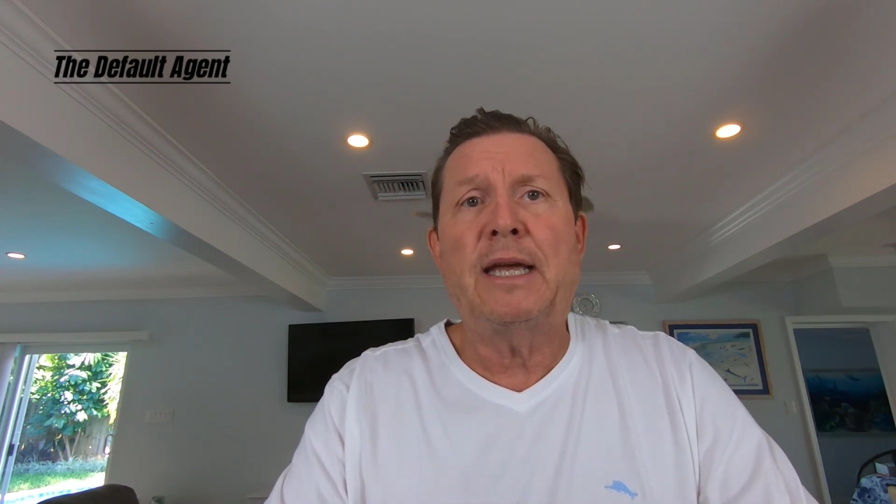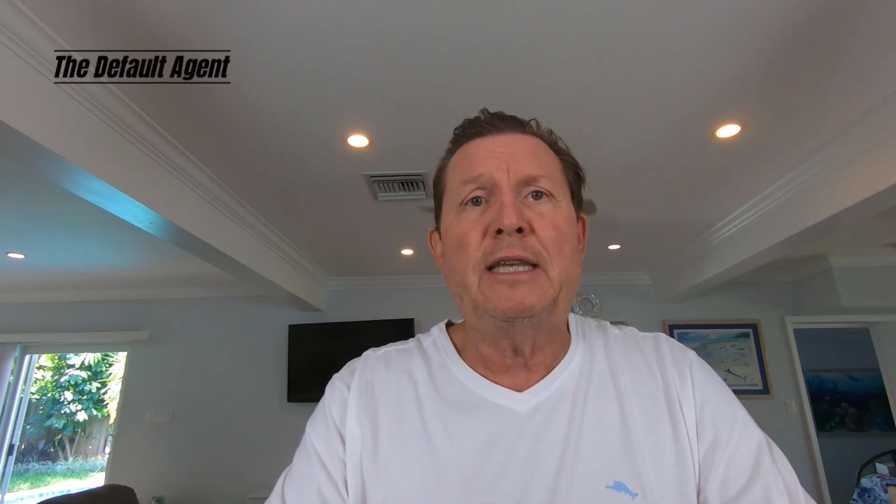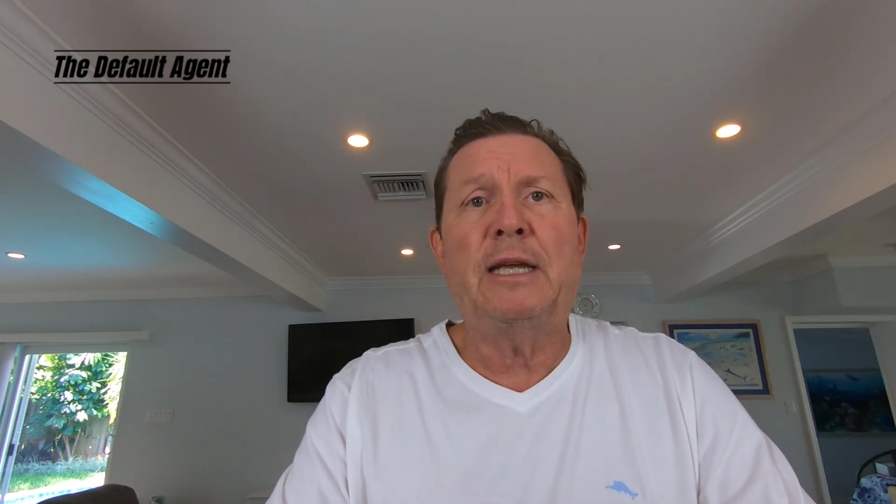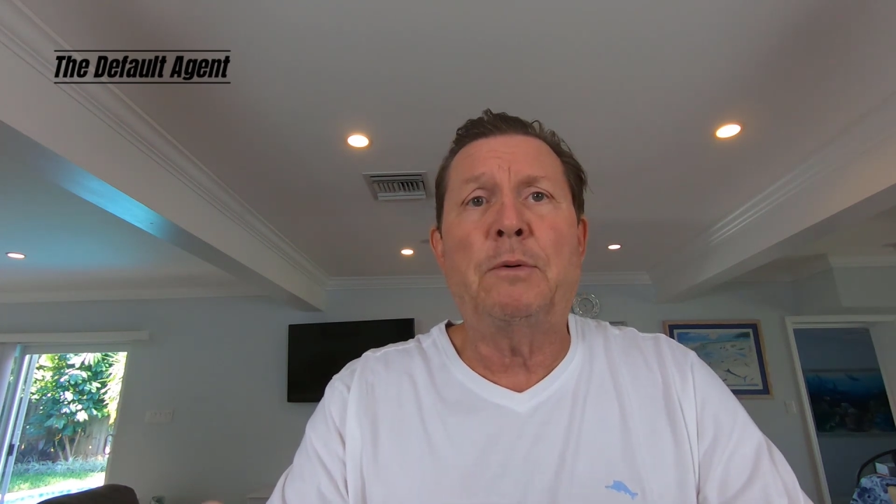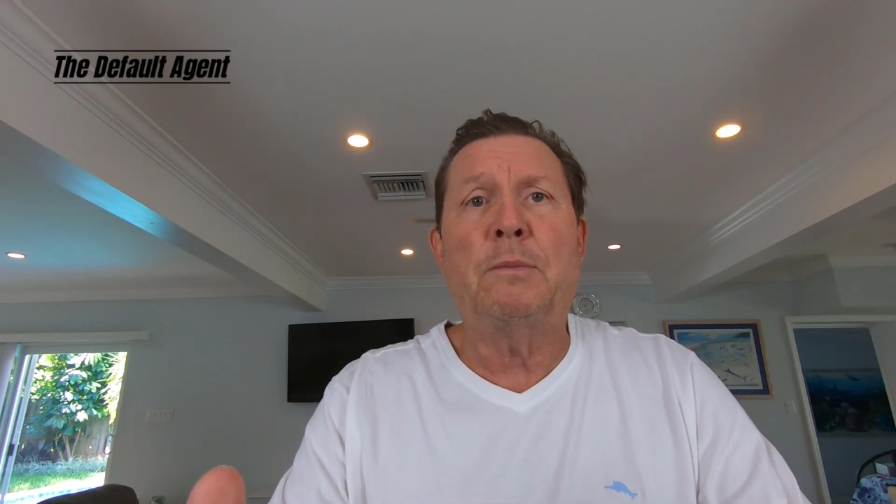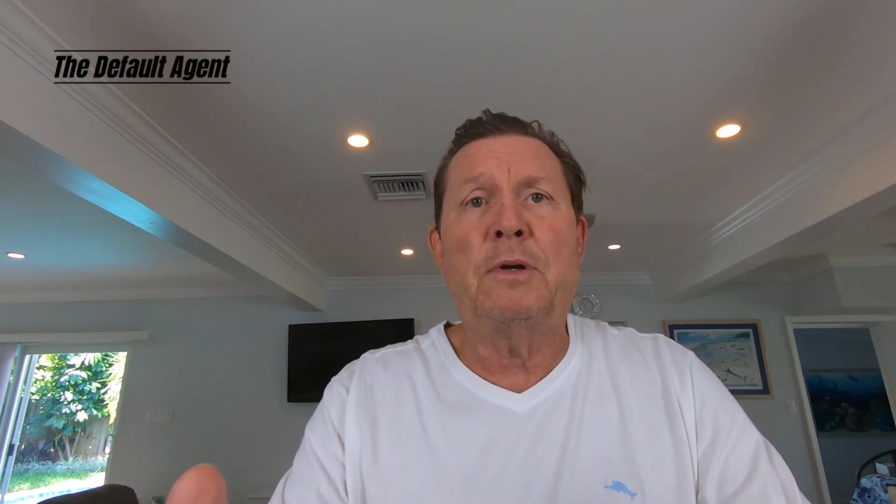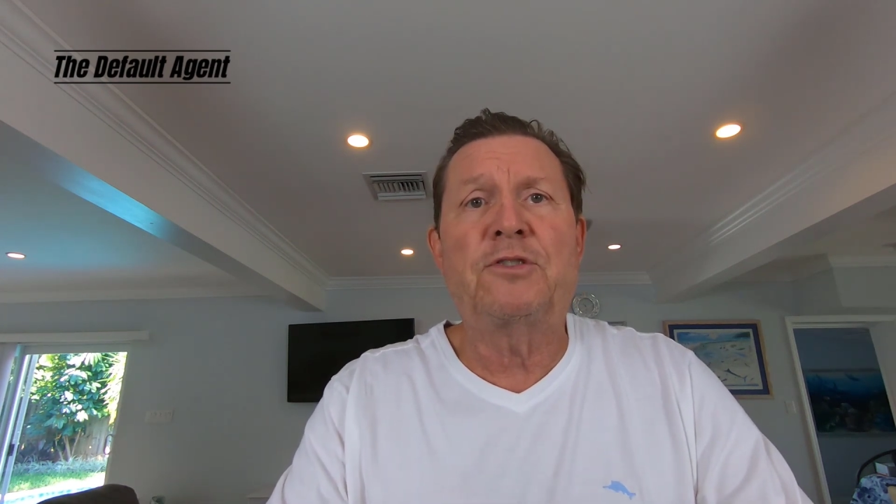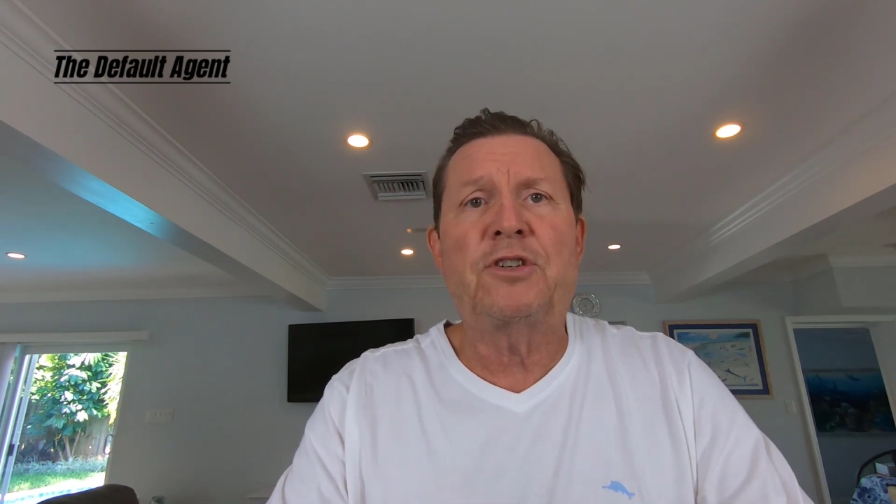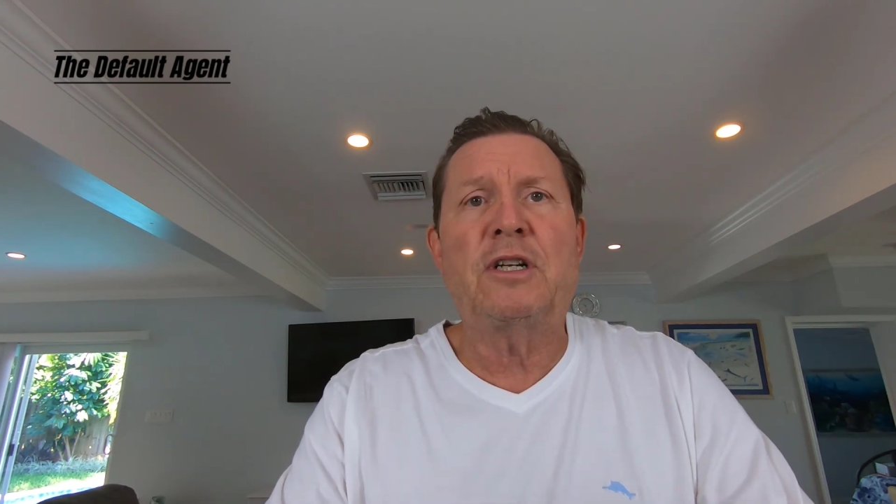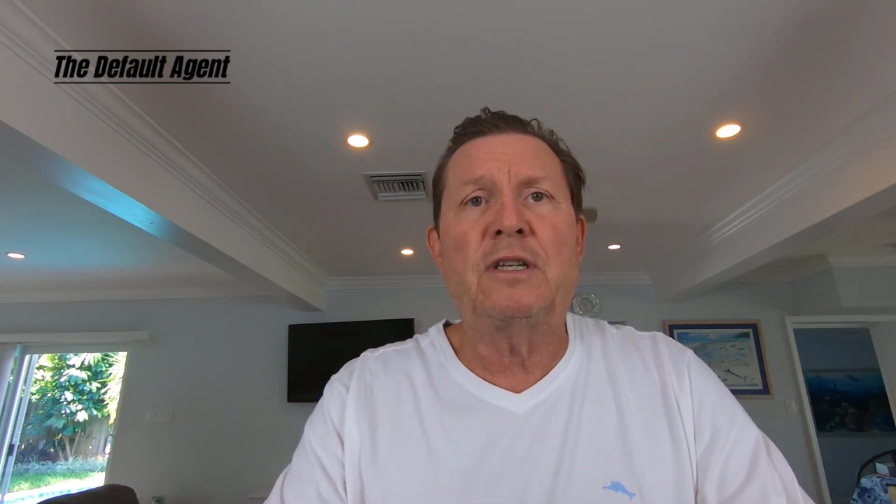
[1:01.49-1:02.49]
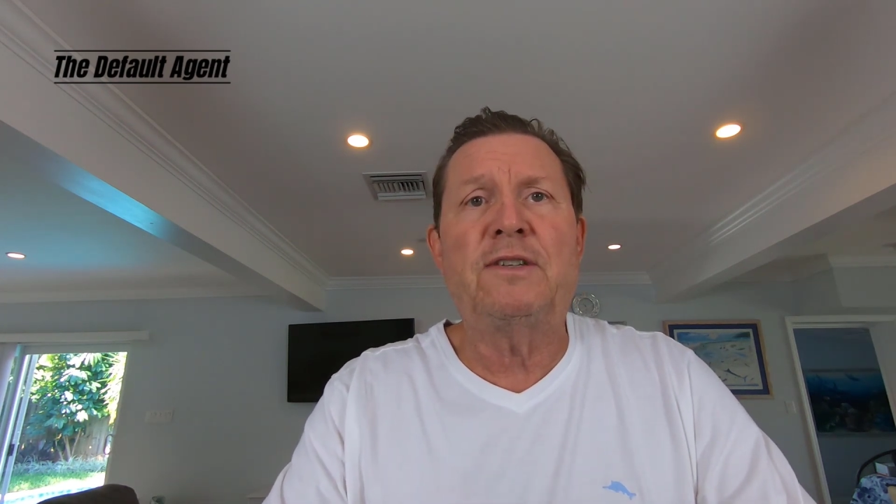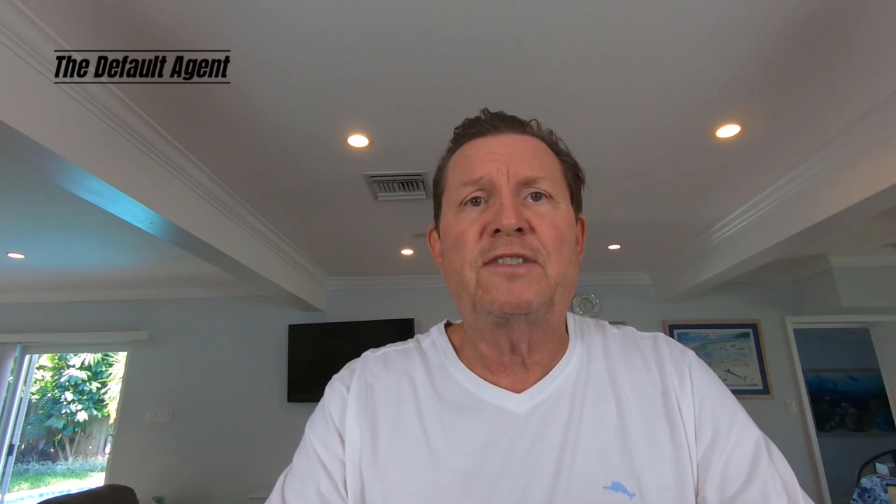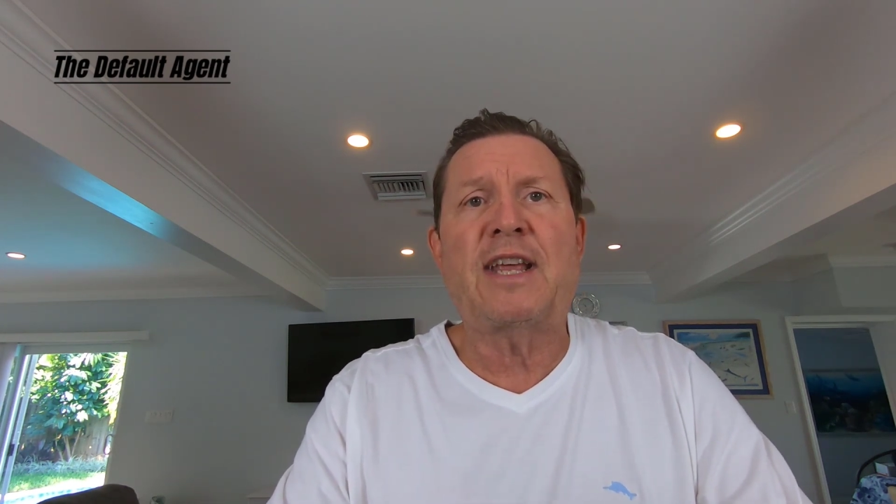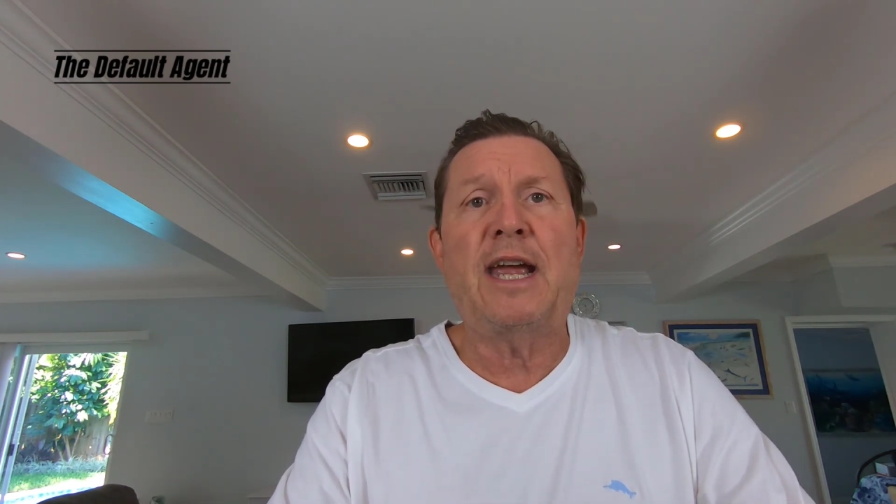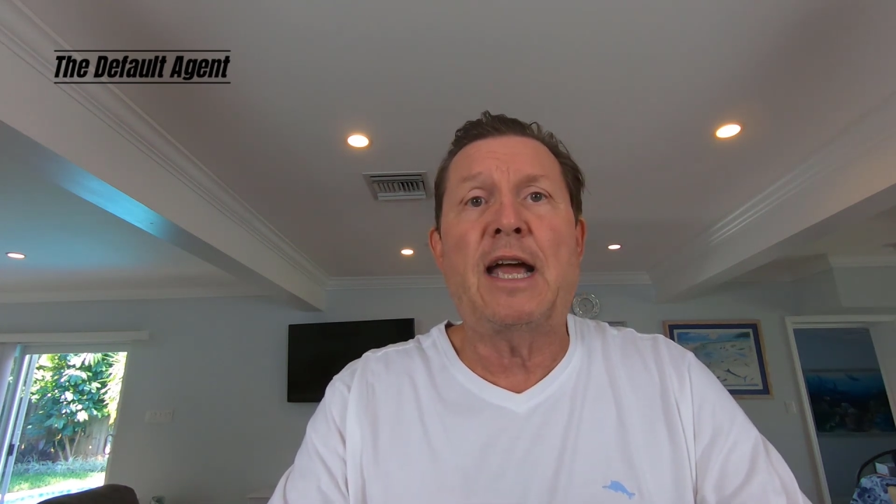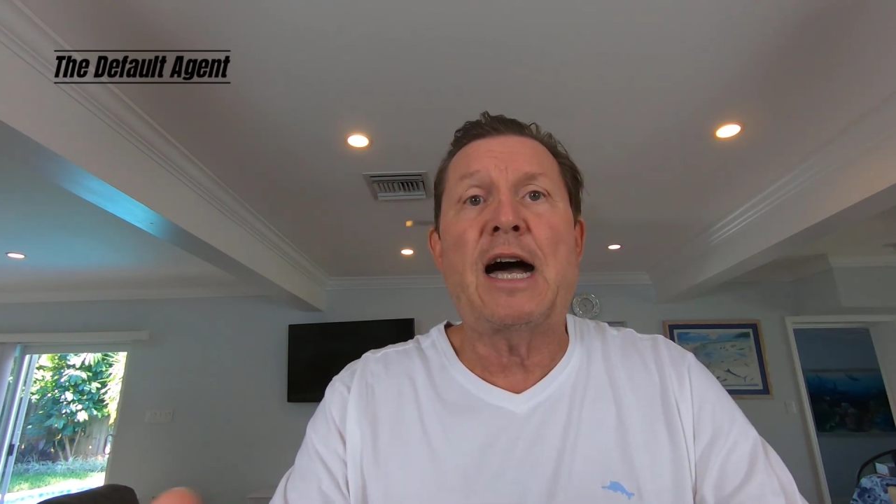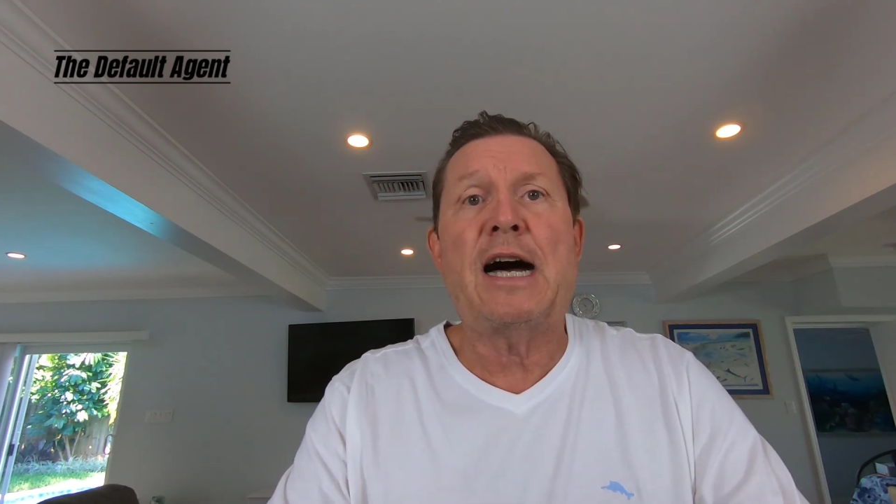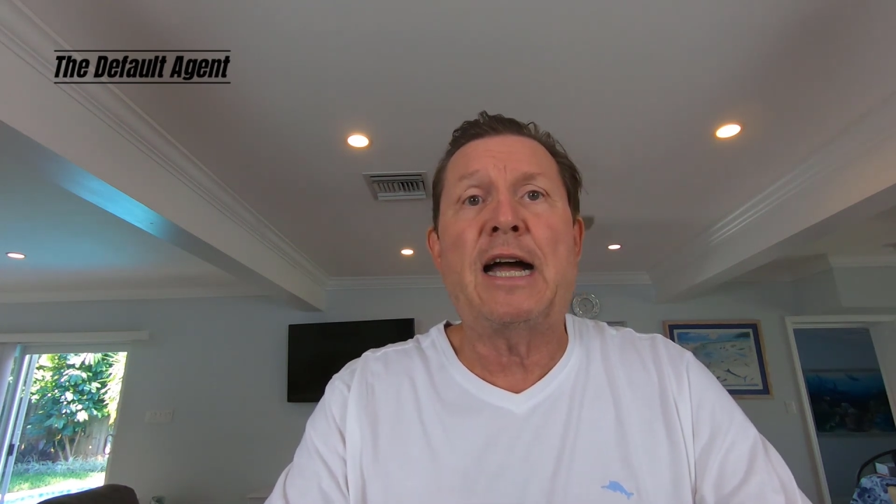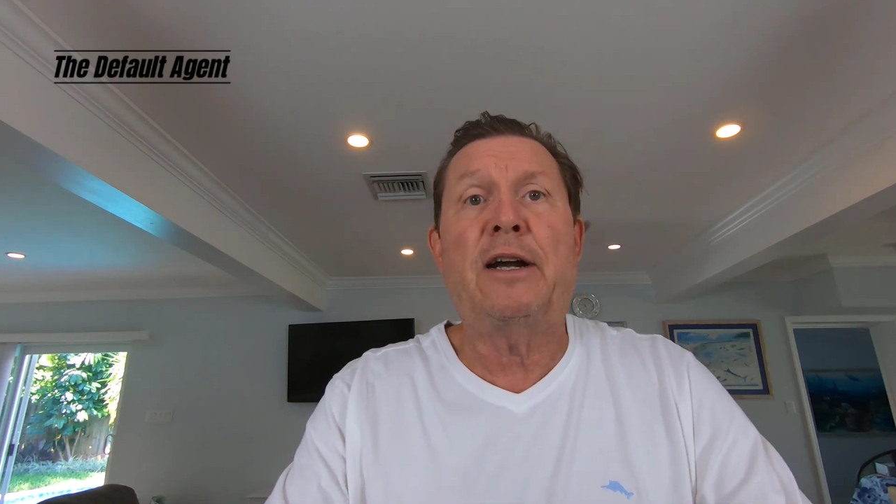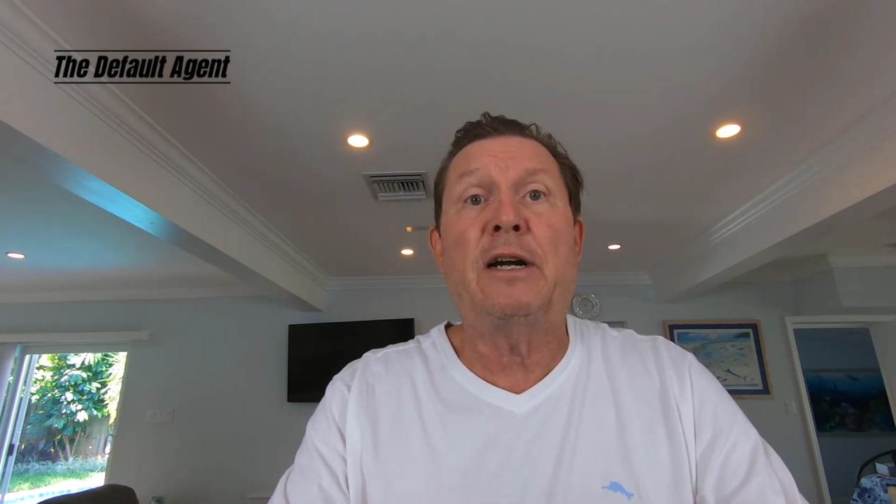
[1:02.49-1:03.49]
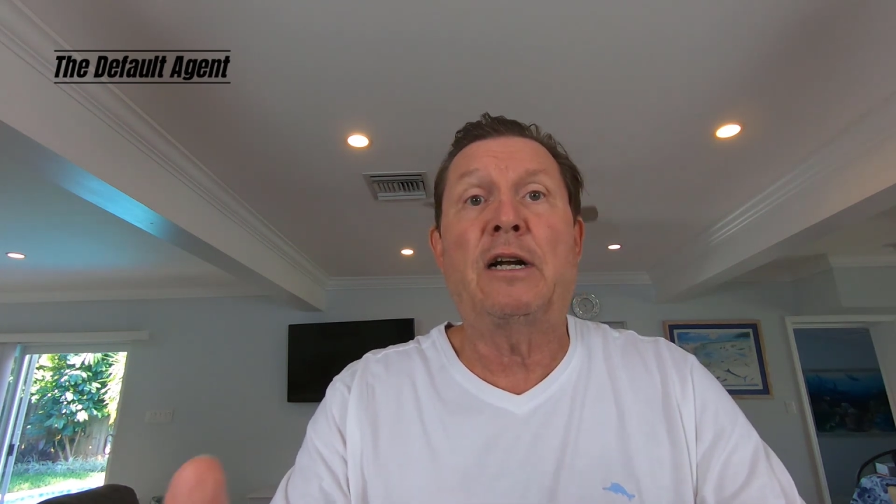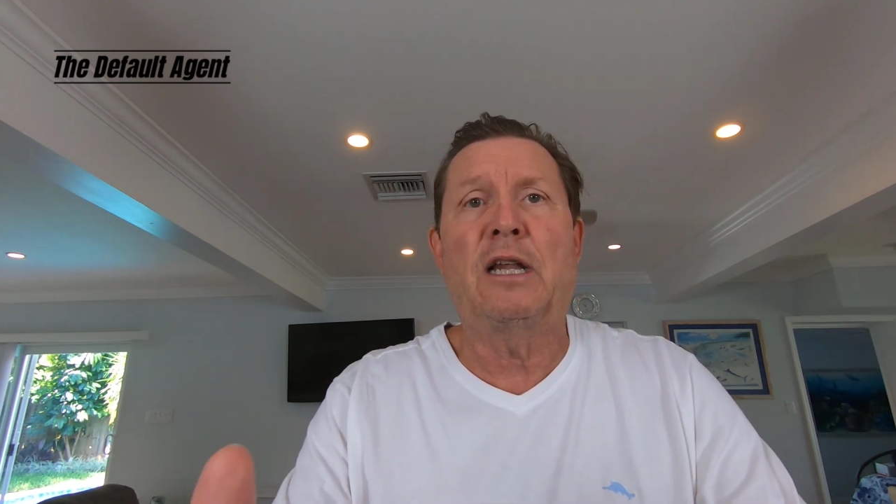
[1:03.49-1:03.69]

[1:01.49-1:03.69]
and they will most certainly stay higher